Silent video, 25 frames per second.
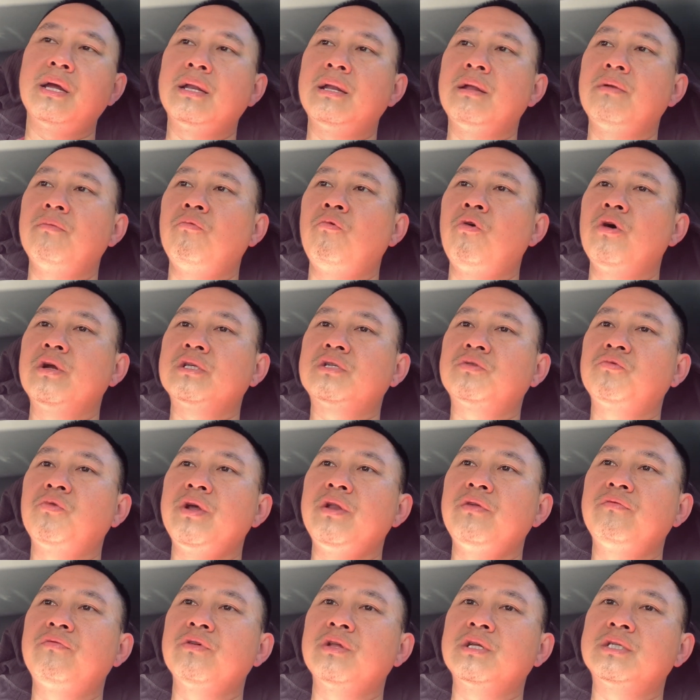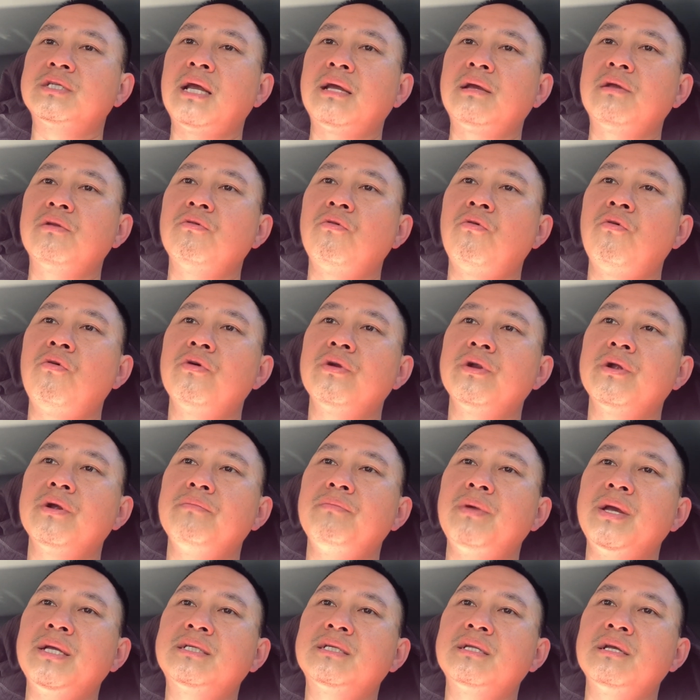And then once waiting for the second
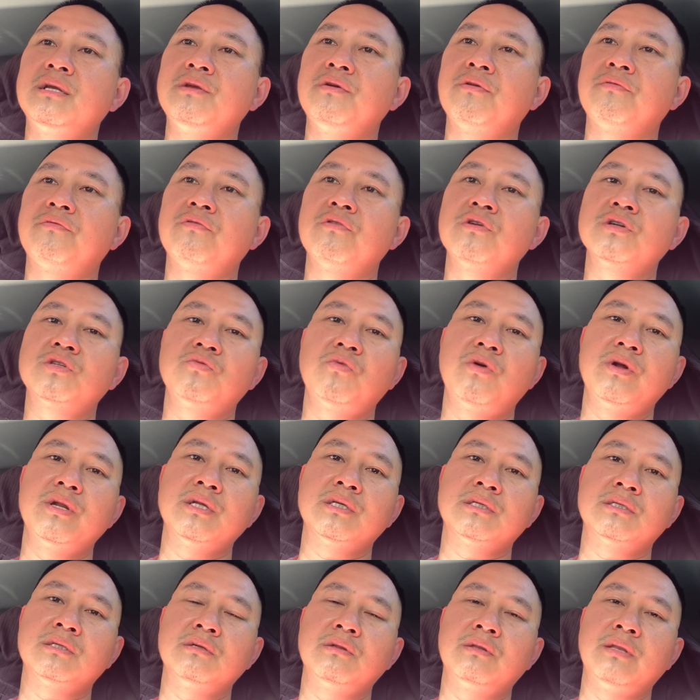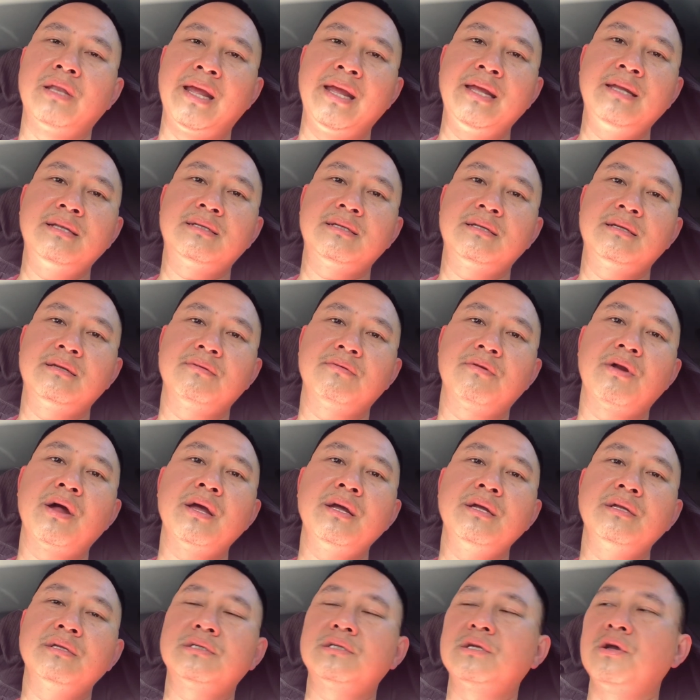order, basically your first one is late, right?